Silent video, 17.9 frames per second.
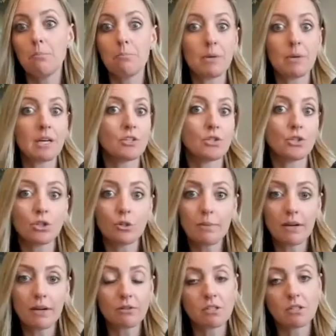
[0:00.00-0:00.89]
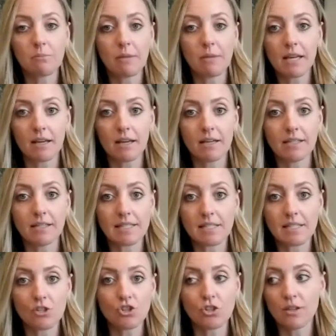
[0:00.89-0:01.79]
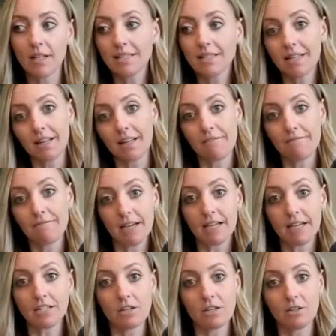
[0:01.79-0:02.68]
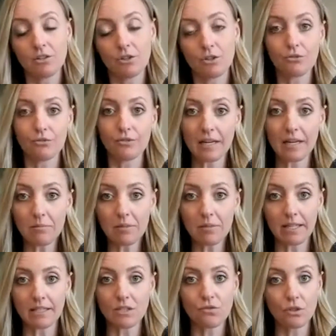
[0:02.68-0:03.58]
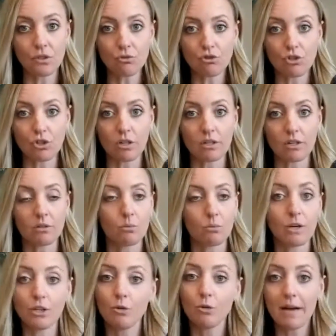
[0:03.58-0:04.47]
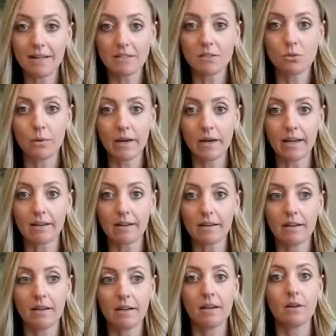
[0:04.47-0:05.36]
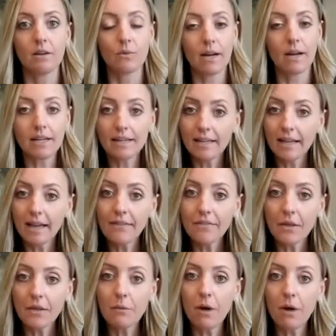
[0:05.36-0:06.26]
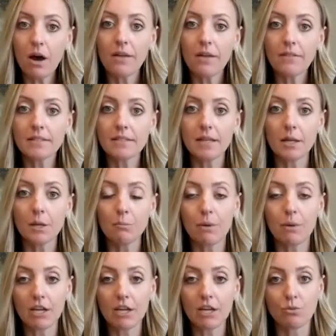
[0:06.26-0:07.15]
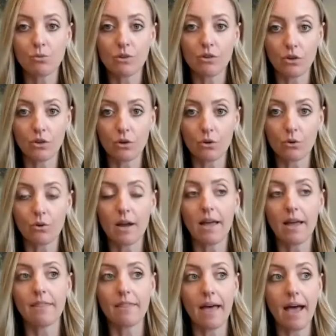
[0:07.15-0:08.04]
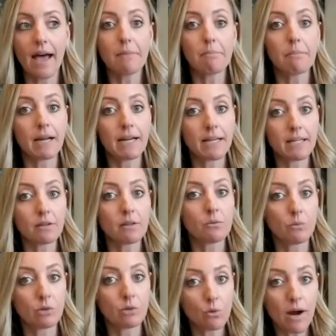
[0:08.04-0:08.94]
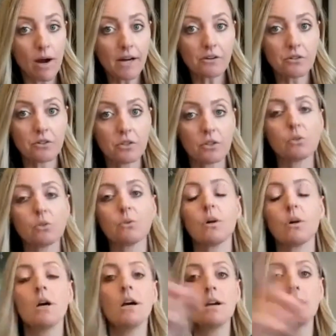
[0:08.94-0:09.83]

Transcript: because you're about to make a decision that's going to affect your family's future when you pass away, right? Get them on the same page with you. And that might require you